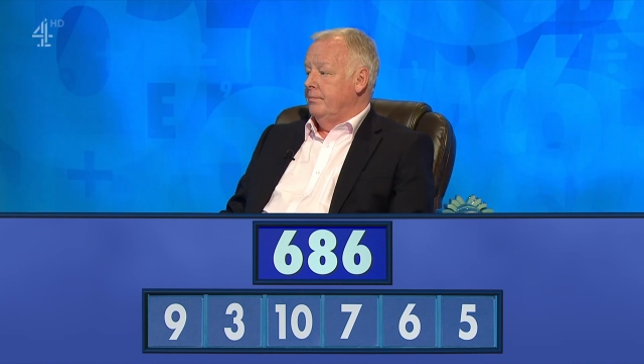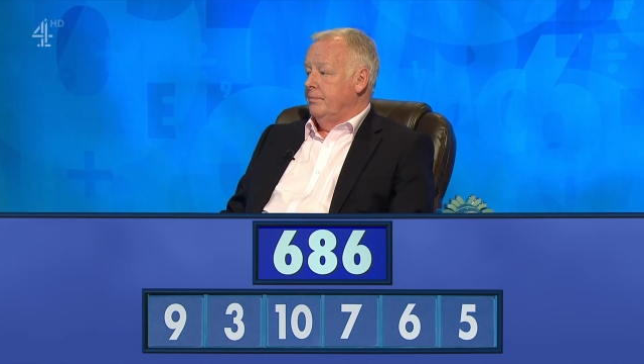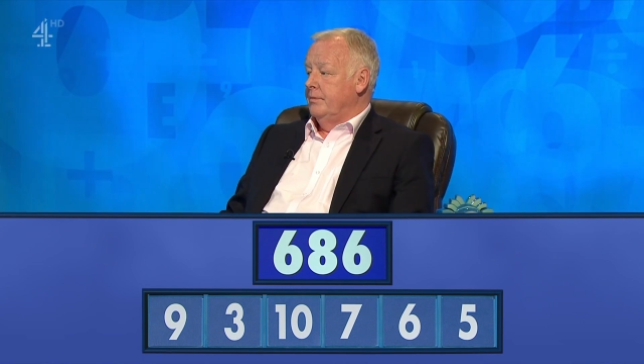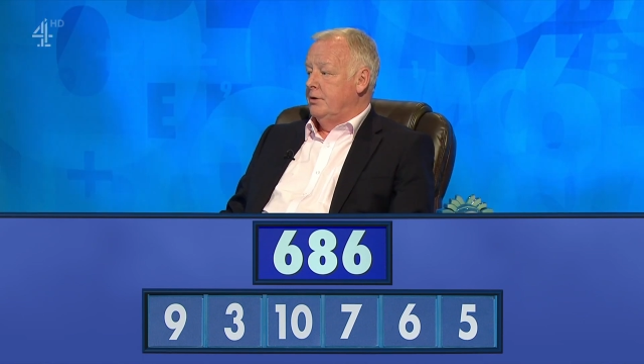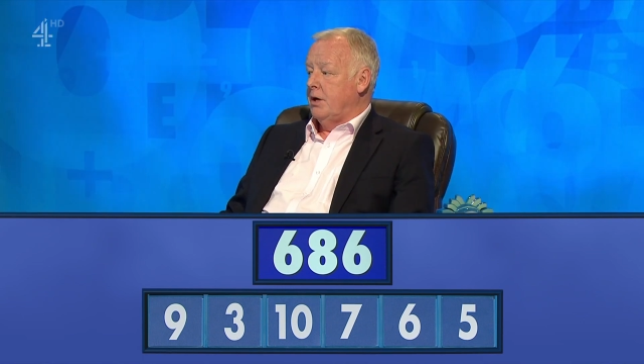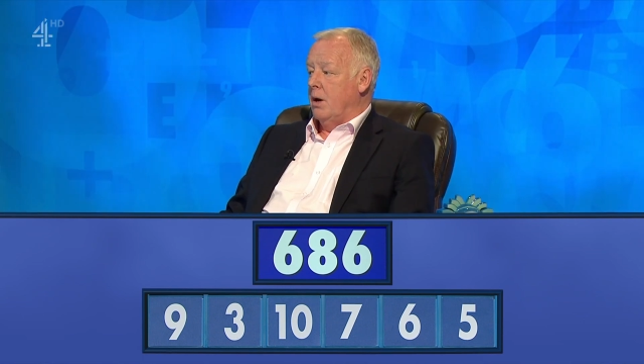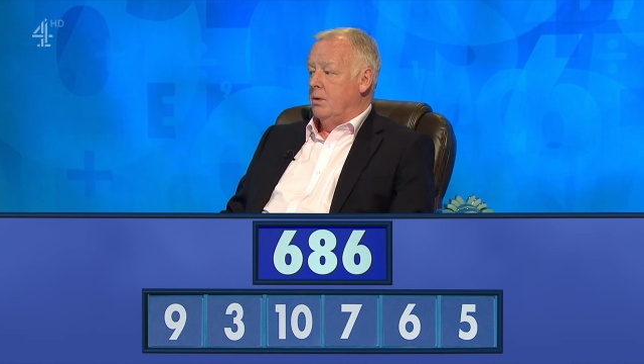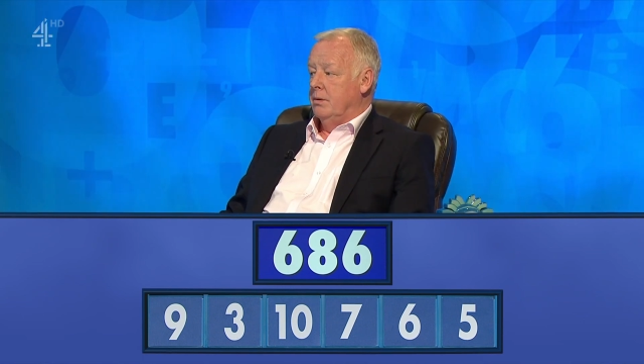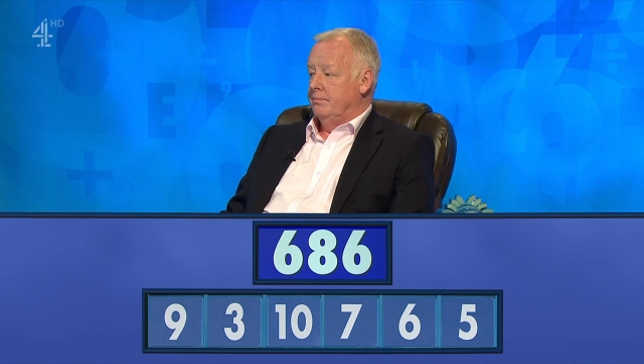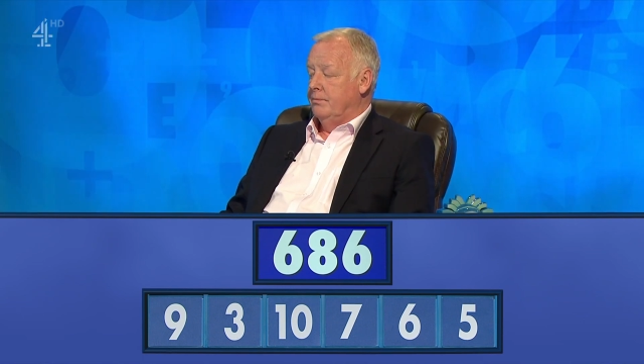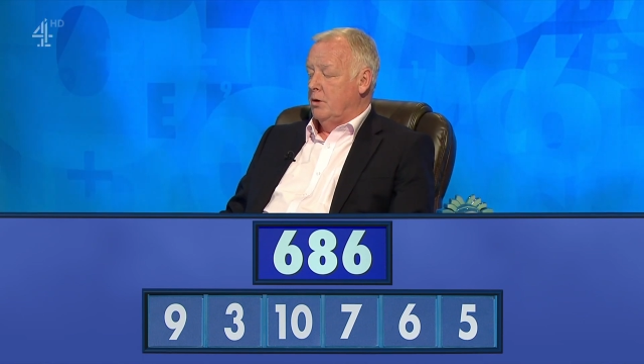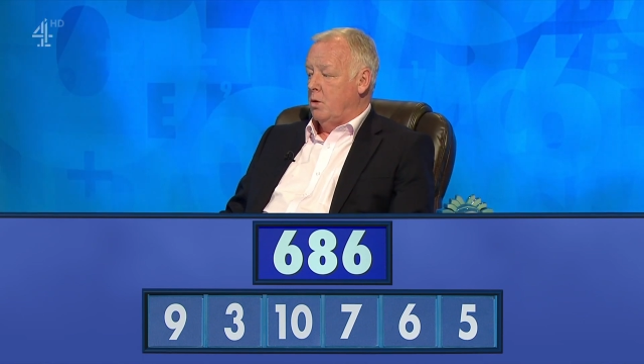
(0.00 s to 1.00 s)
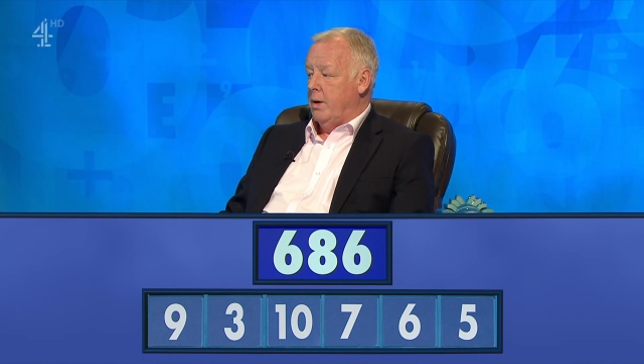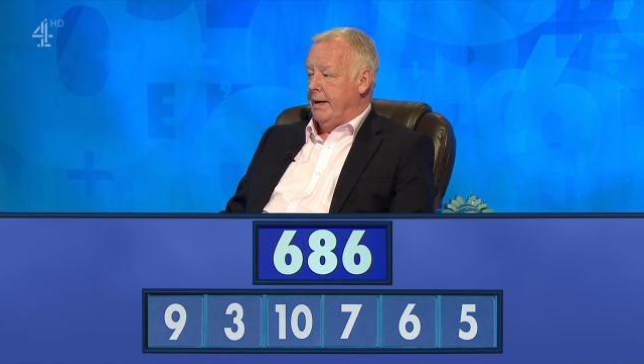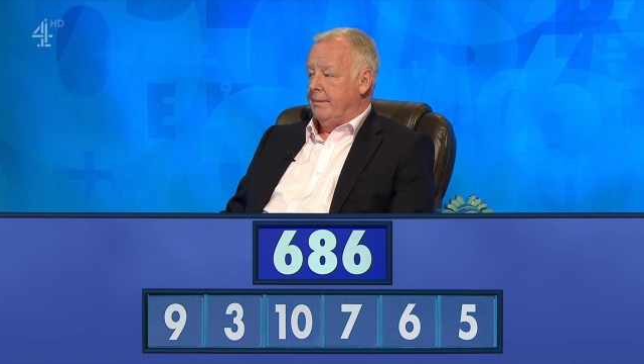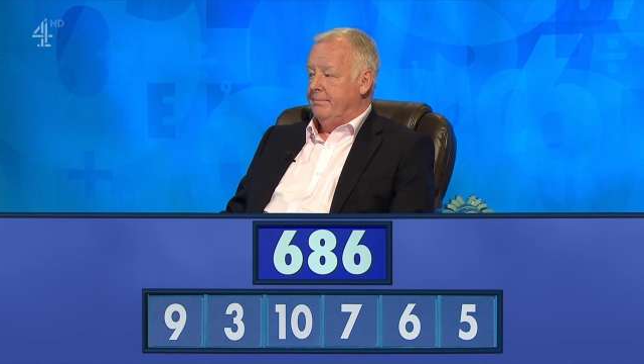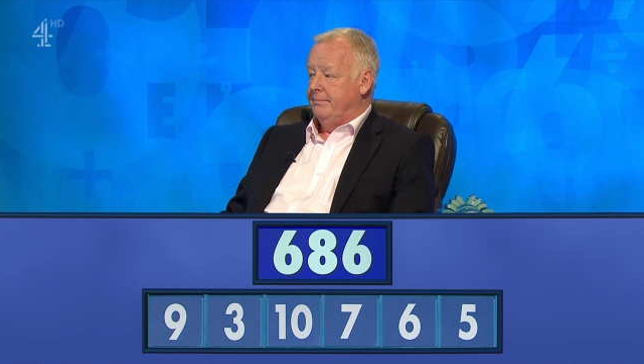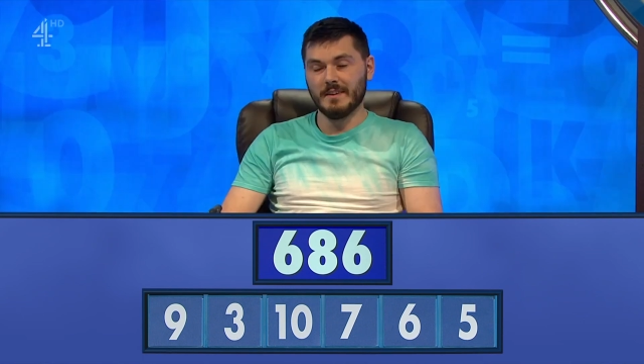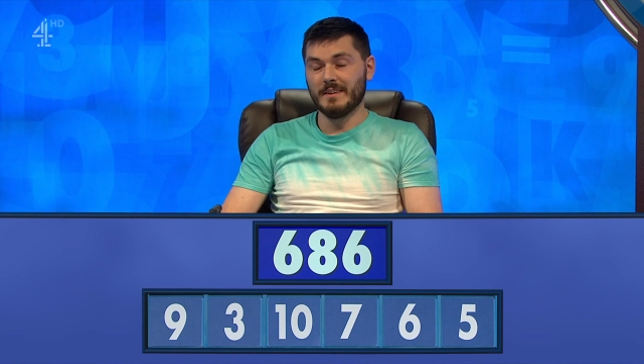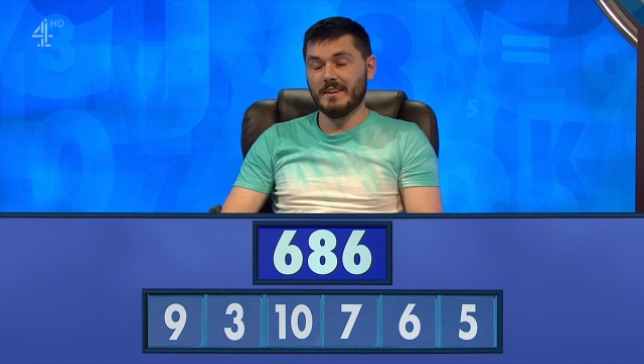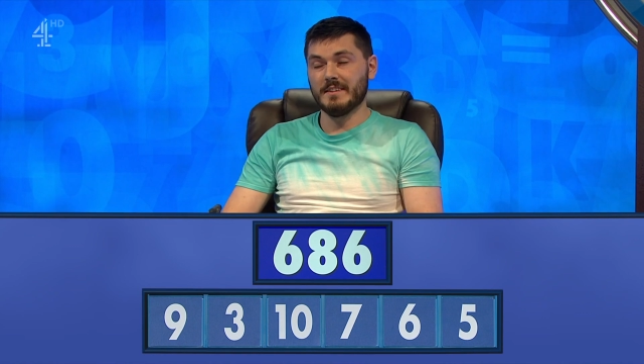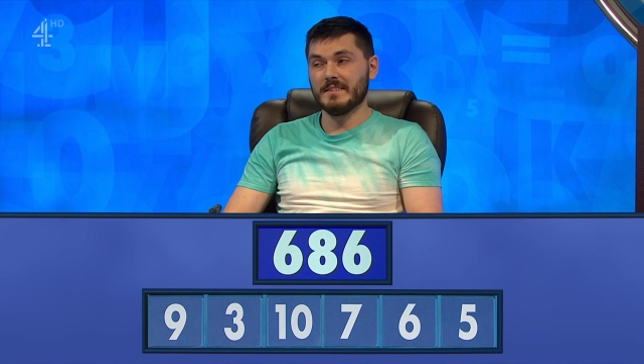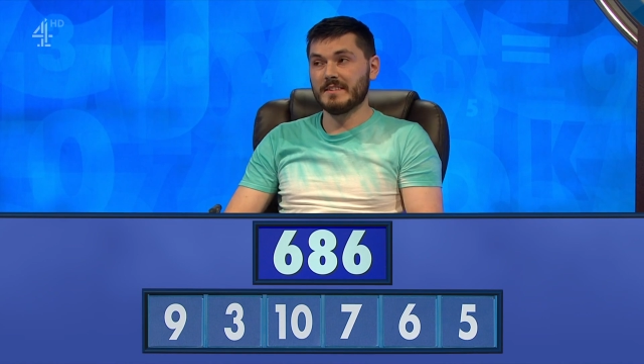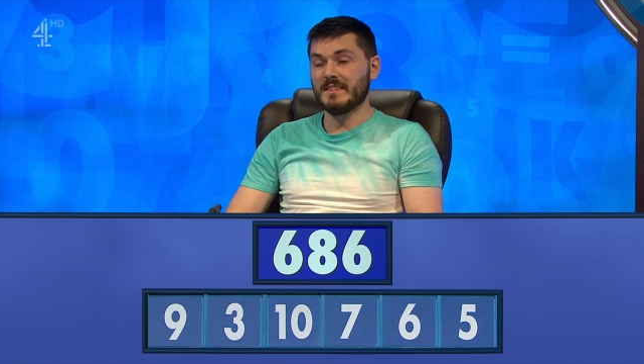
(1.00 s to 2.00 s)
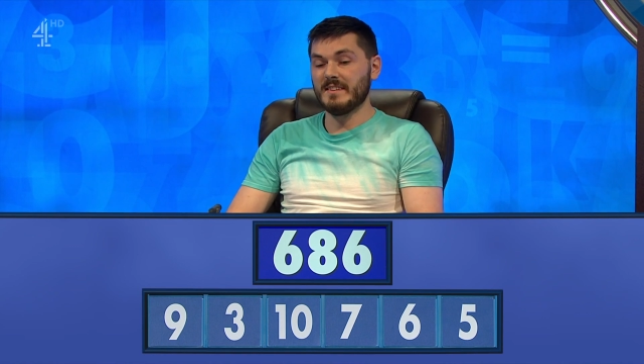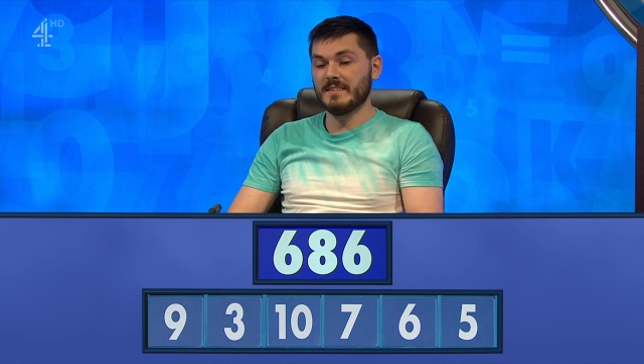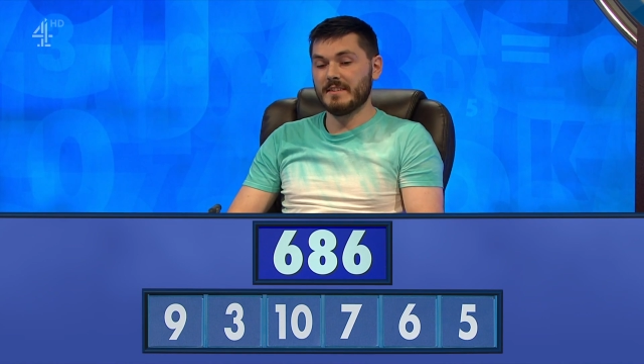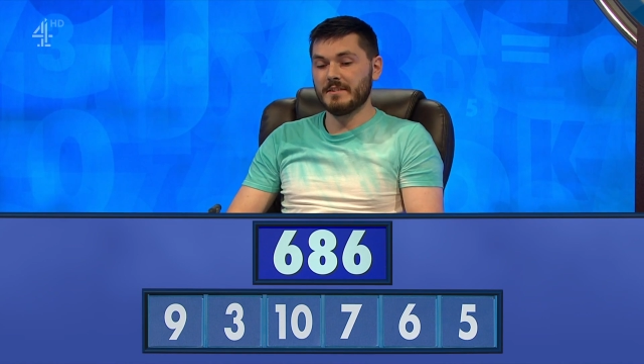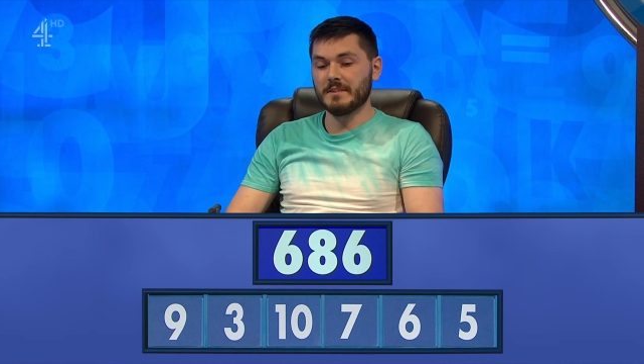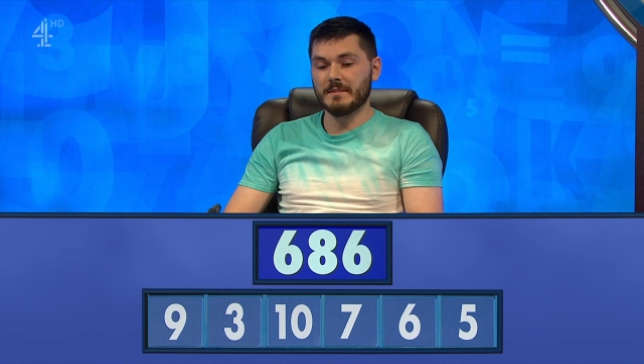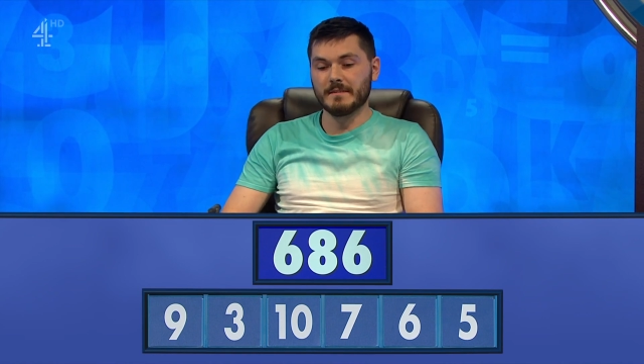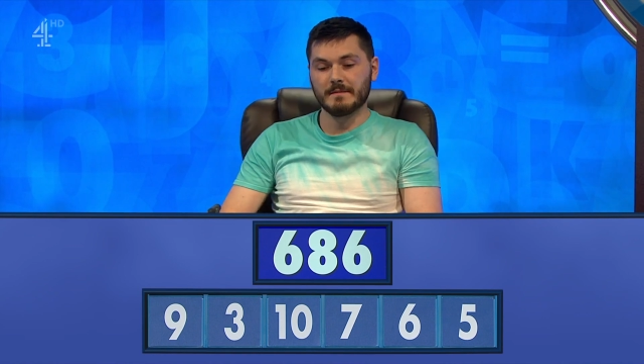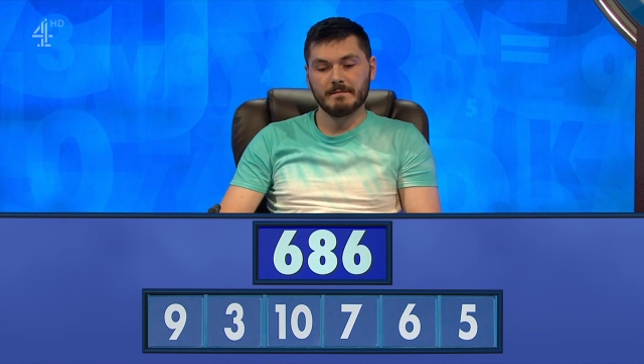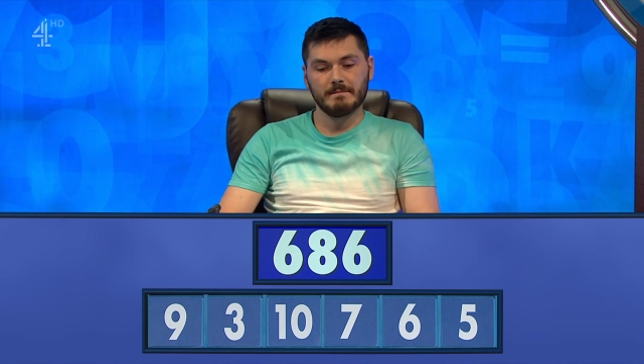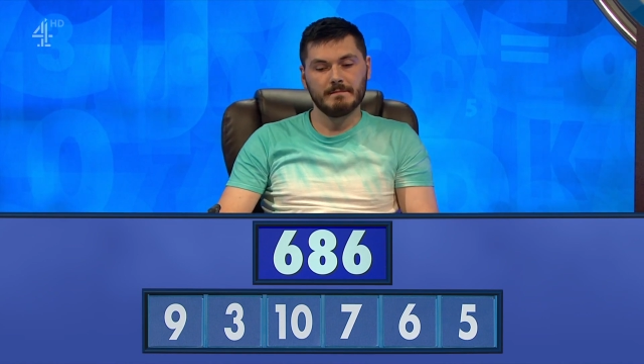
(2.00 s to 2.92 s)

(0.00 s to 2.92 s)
So, Quinn. 687. Shane.